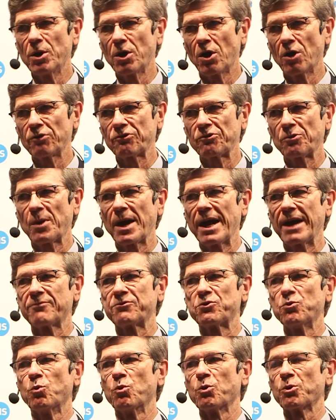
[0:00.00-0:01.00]
We also
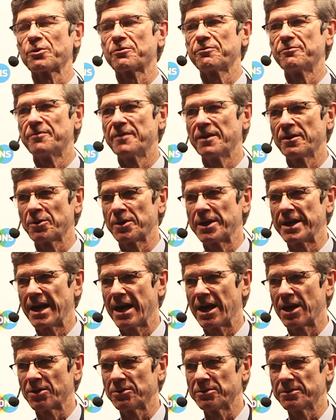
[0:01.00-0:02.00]
have to work very
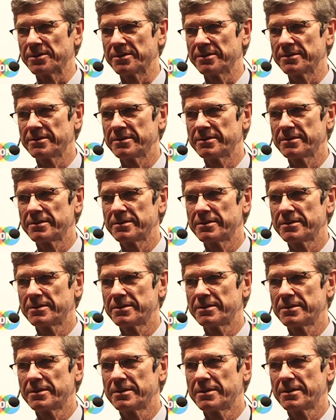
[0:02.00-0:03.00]
hard
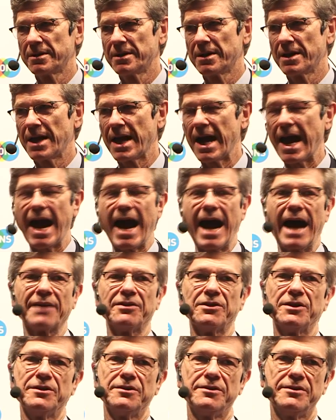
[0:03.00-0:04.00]

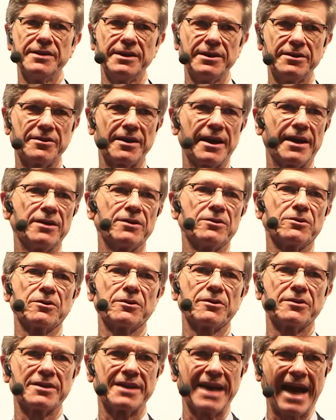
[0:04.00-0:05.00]
on the
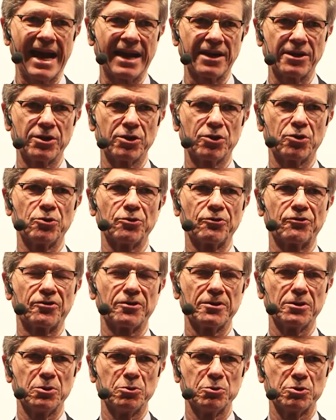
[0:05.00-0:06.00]
detailed technical
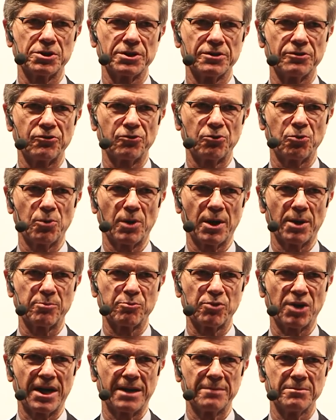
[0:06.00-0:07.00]
solutions to
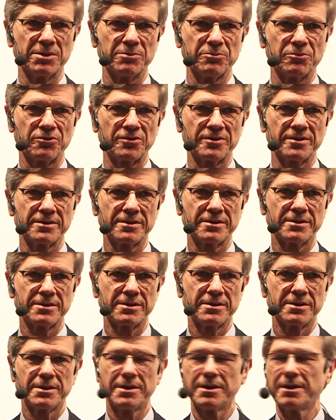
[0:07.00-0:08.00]
our problems.
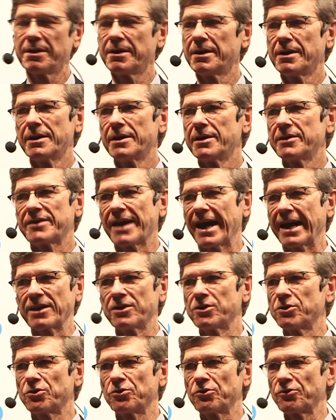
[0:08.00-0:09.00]

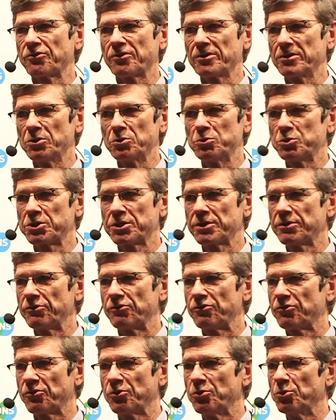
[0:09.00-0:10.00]
Technical
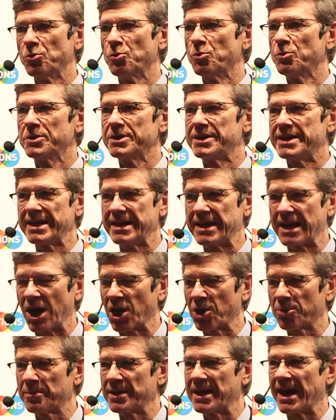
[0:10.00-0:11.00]
solutions to
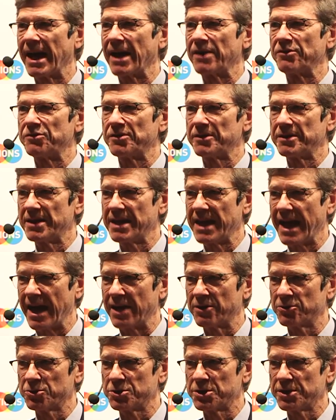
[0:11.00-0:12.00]
decarbonizing the
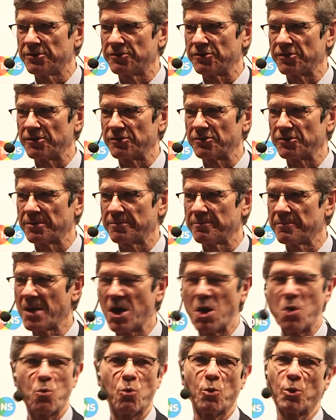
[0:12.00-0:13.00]
energy system.
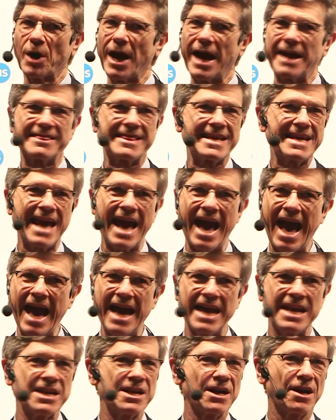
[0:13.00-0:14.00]
We're at the
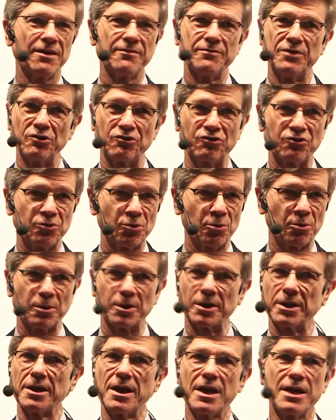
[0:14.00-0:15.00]
end of the
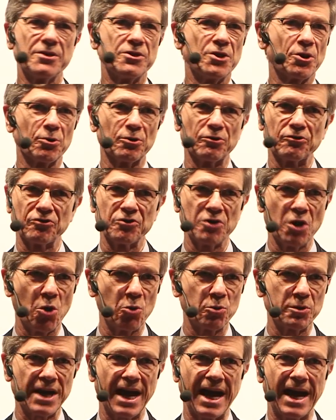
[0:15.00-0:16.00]
story. There is
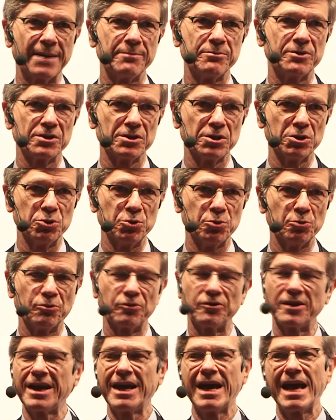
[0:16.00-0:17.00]
no time to
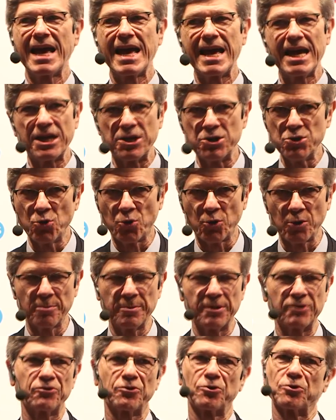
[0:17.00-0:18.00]
lose.
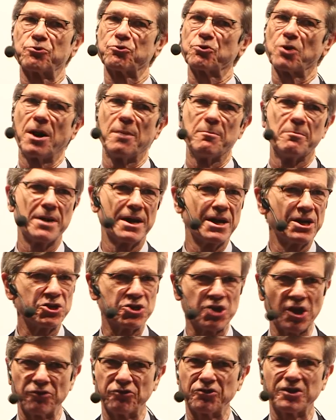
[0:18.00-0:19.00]
Ignore Mr. Trump,
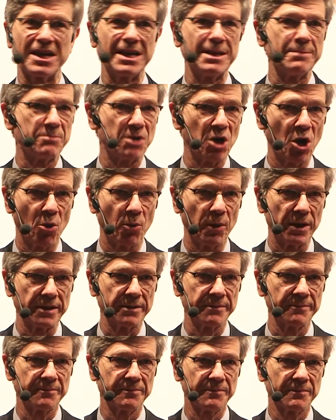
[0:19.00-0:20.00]
just keep
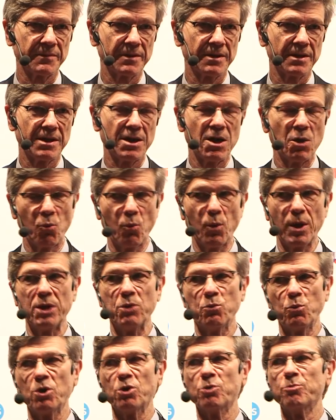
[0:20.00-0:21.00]
going.
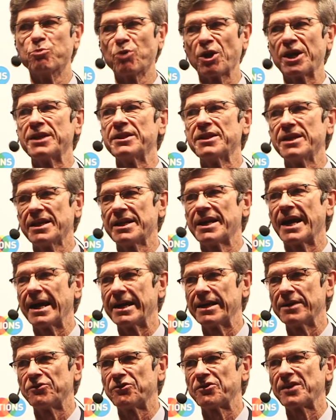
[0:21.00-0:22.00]
We will bring the
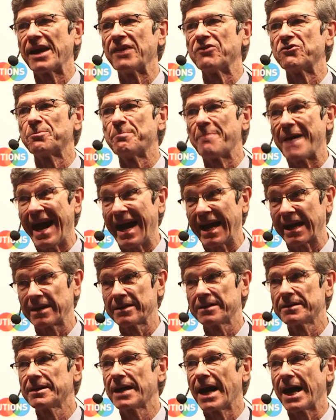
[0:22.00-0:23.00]
United States
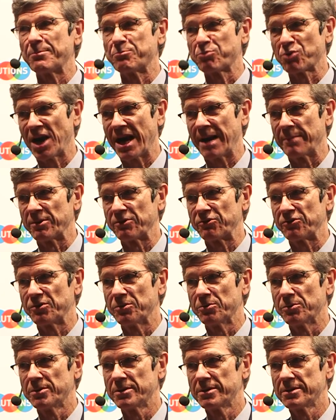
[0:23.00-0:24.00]
back, I
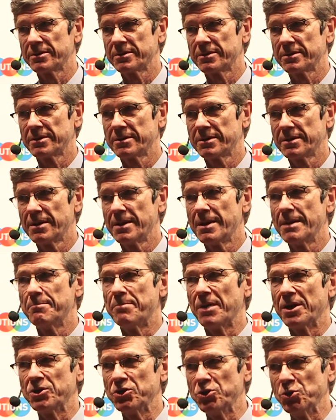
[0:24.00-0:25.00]
promise you.
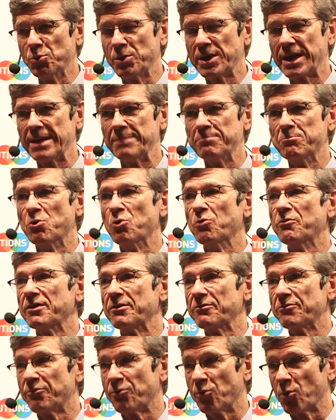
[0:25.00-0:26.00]
But you keep
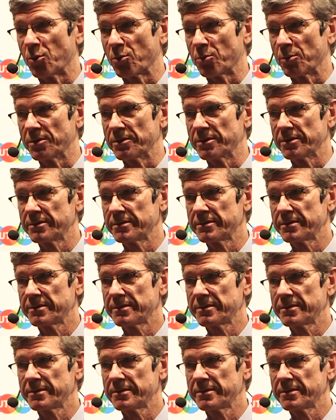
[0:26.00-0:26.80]
moving forward.